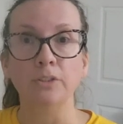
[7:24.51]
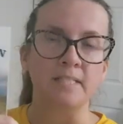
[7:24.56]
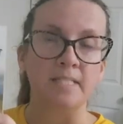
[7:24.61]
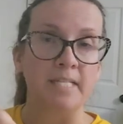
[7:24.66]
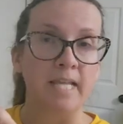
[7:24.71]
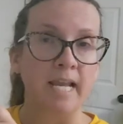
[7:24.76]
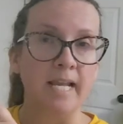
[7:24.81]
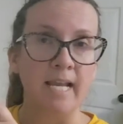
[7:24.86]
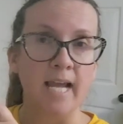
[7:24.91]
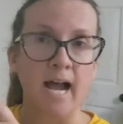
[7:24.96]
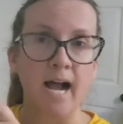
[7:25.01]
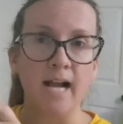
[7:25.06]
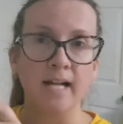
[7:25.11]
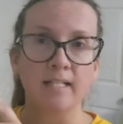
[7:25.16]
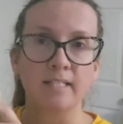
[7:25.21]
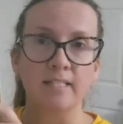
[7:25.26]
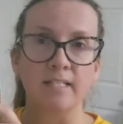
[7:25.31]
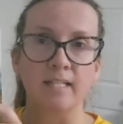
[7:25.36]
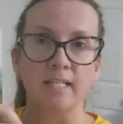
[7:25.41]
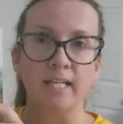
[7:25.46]
Day
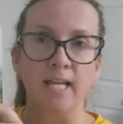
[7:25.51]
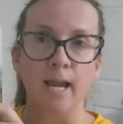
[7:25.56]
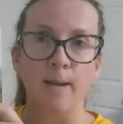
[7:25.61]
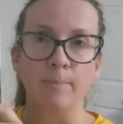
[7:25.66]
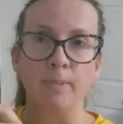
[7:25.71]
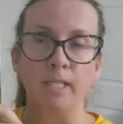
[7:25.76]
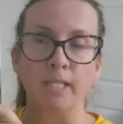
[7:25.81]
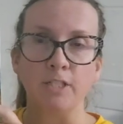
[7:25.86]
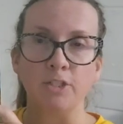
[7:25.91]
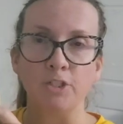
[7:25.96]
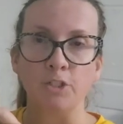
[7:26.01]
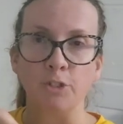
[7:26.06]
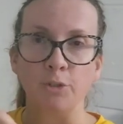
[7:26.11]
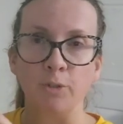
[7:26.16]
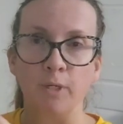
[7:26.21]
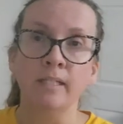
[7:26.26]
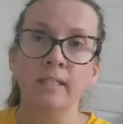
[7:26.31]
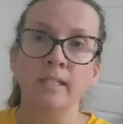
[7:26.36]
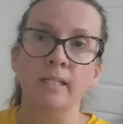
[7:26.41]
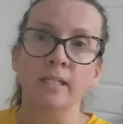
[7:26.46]
hikes of the Appalachian
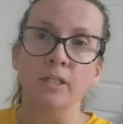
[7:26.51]
Trail.